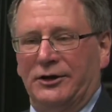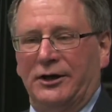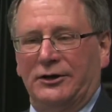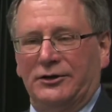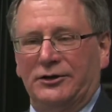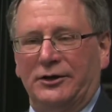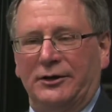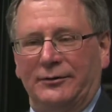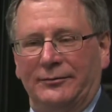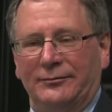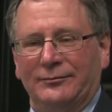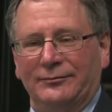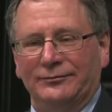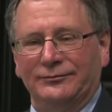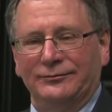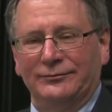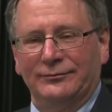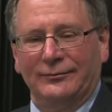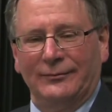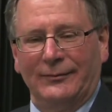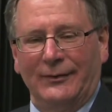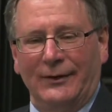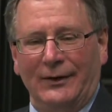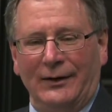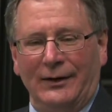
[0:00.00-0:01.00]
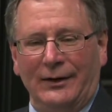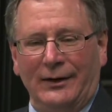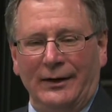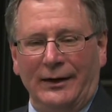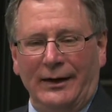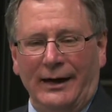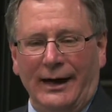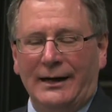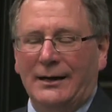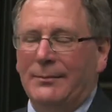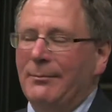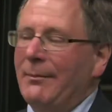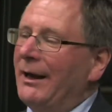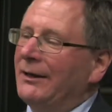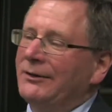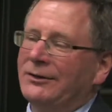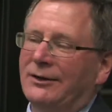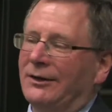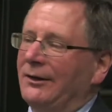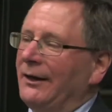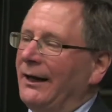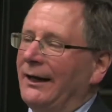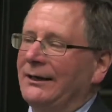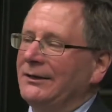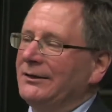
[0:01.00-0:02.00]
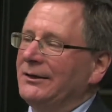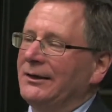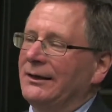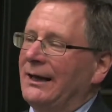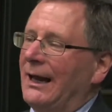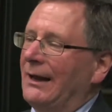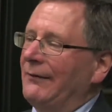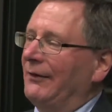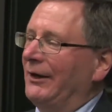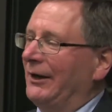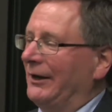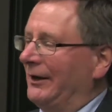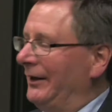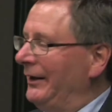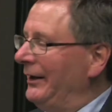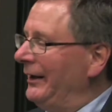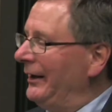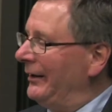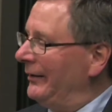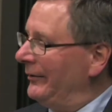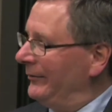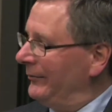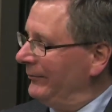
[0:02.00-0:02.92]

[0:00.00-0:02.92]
kitchen. And the Mexican ladies didn't have any key.